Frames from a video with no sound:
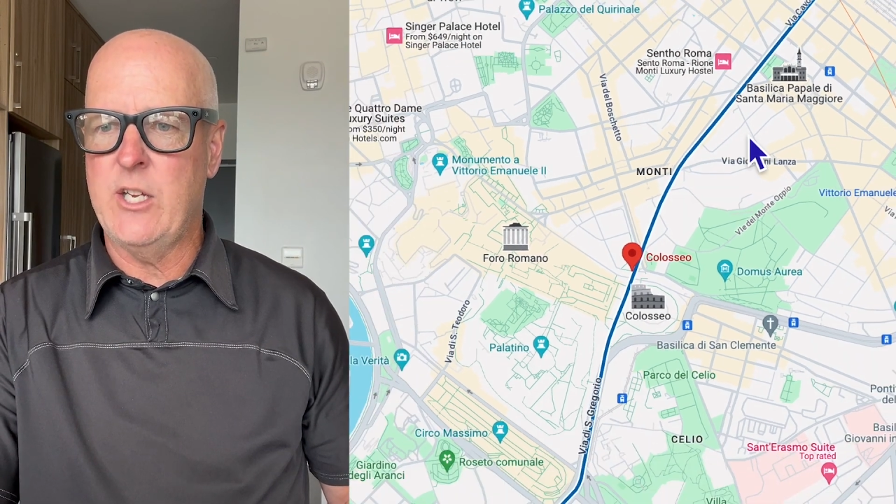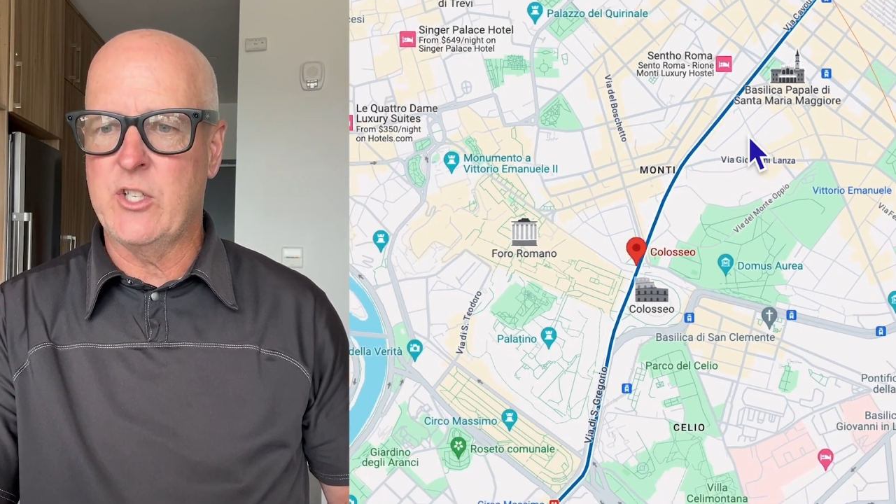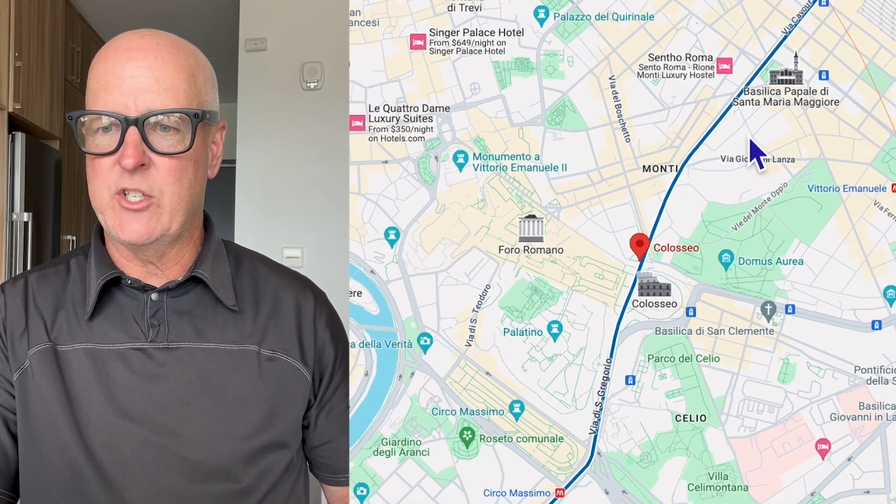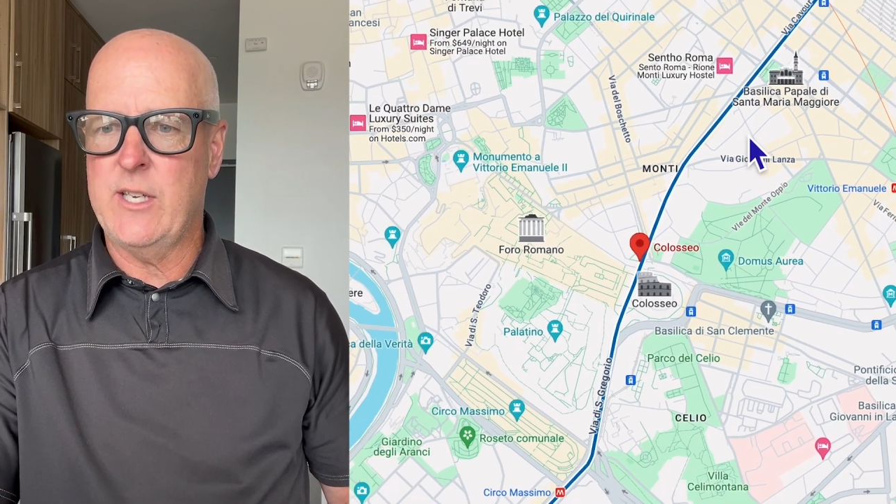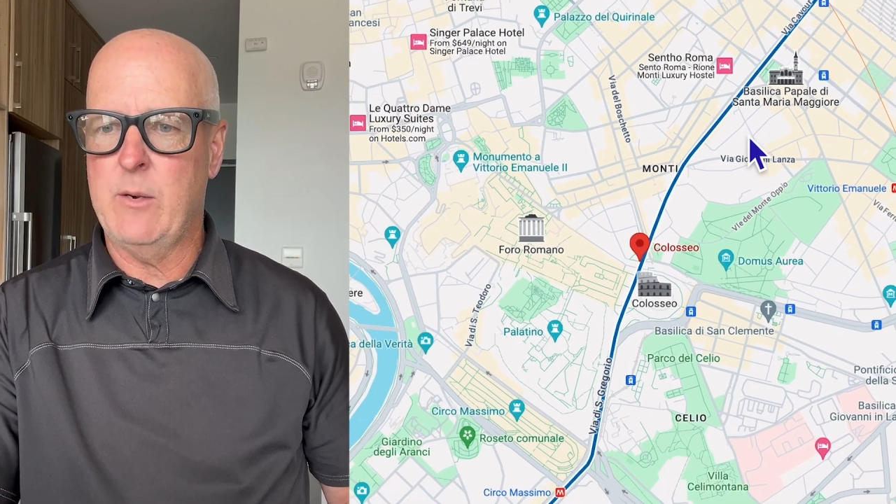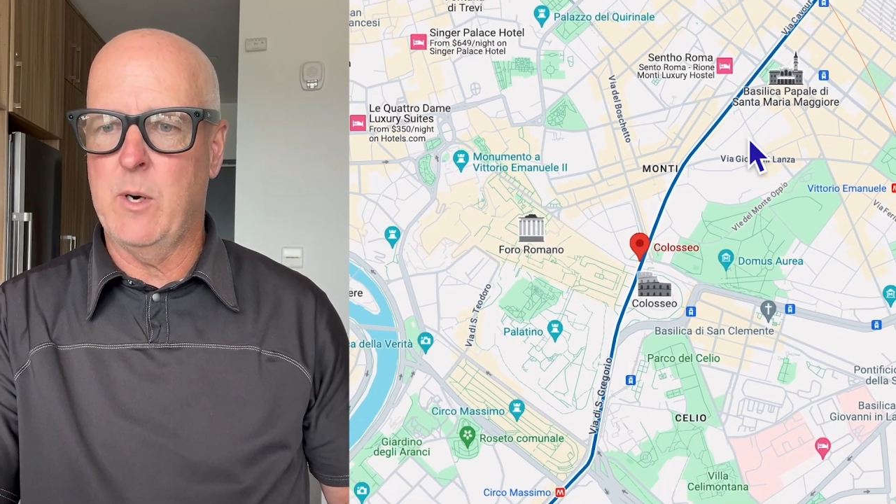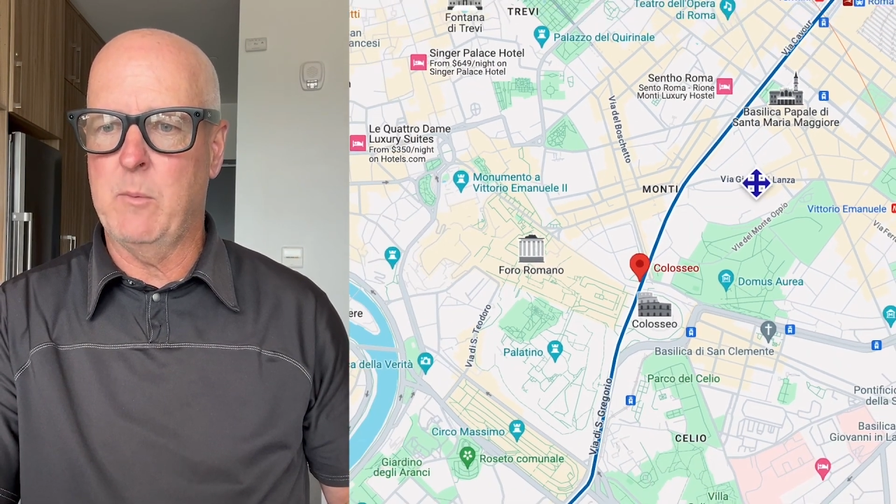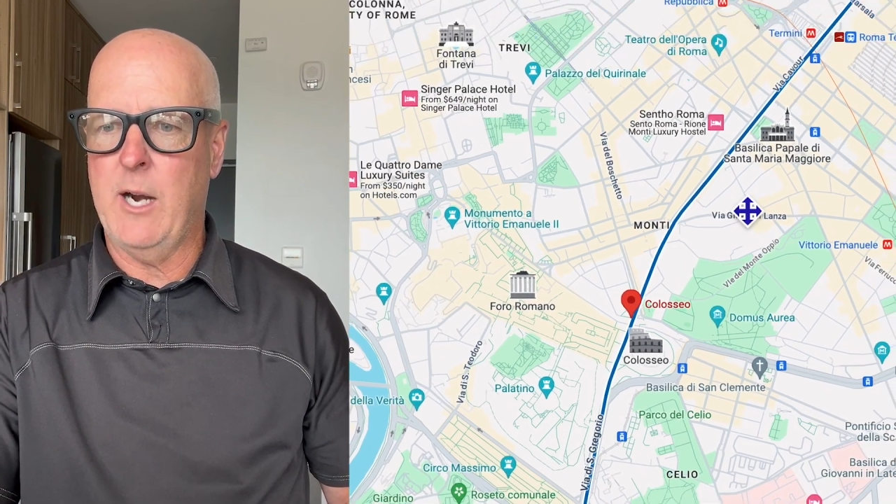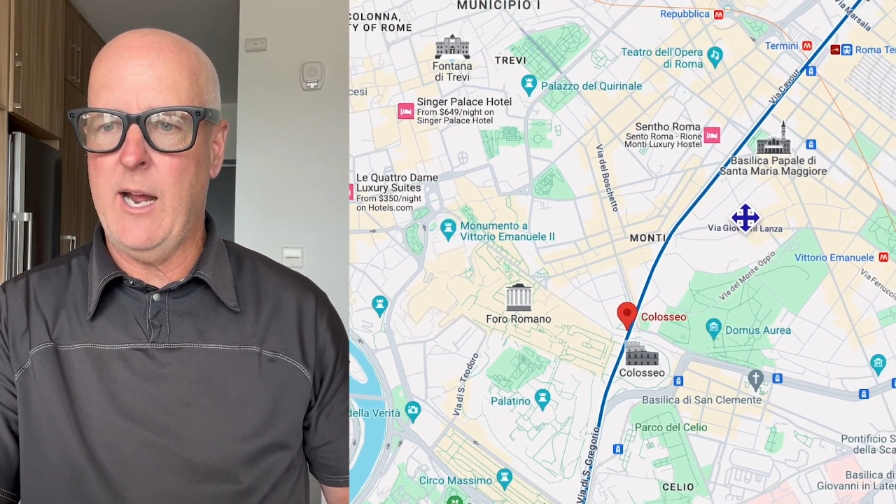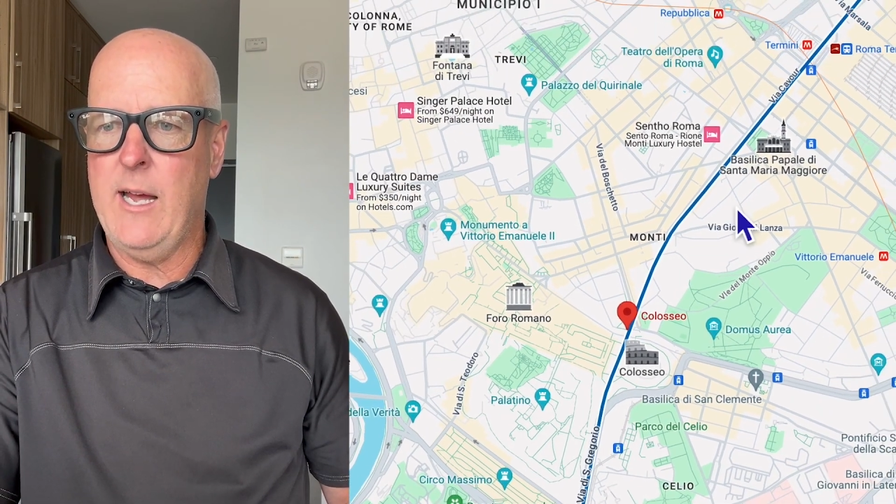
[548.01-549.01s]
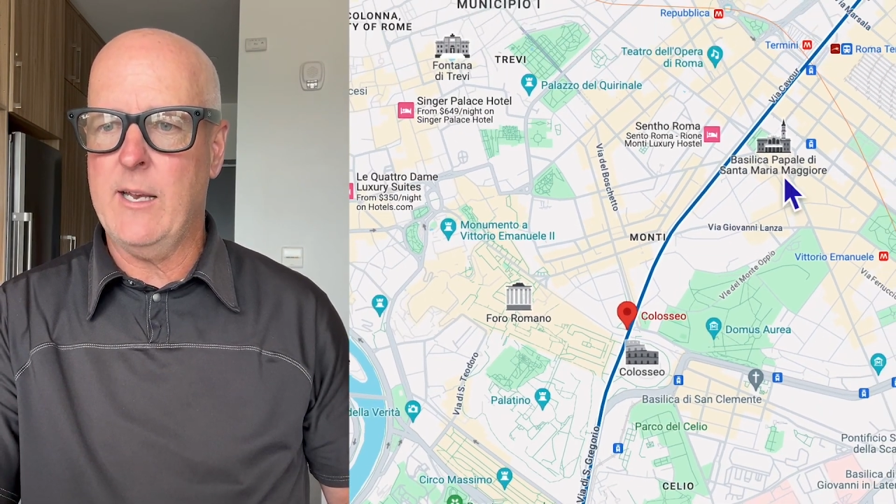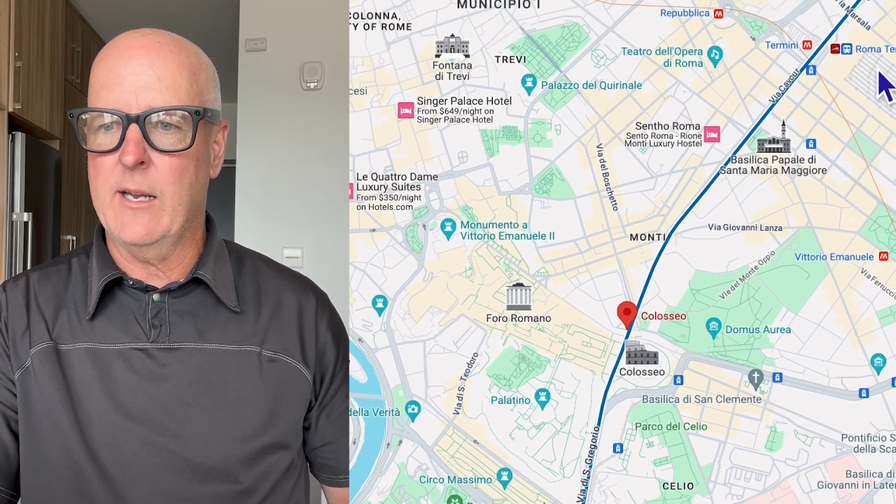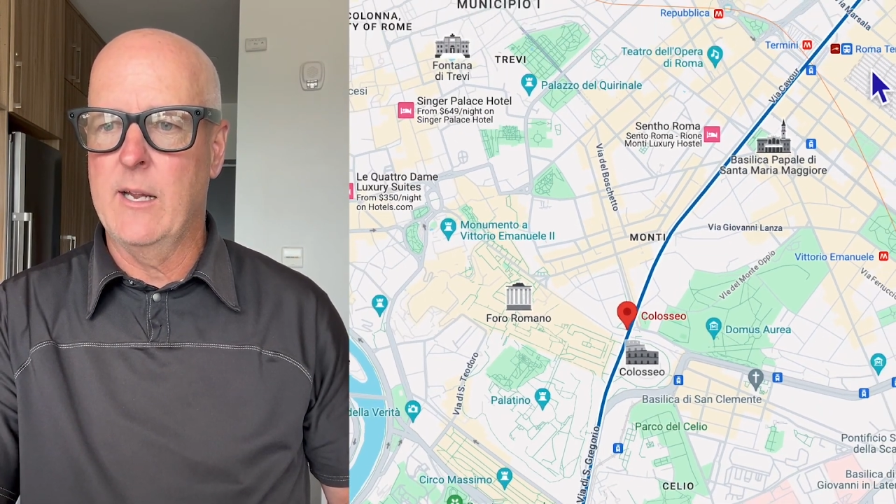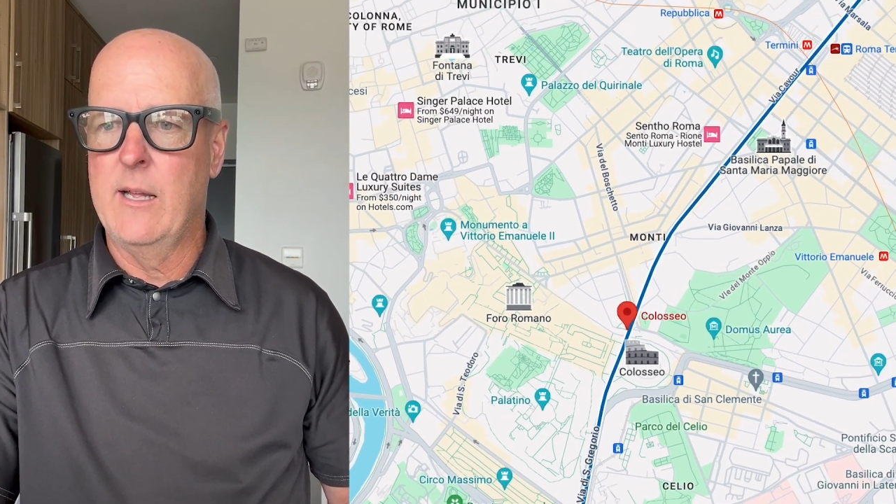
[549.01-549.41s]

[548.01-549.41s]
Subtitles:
You can see where we're at.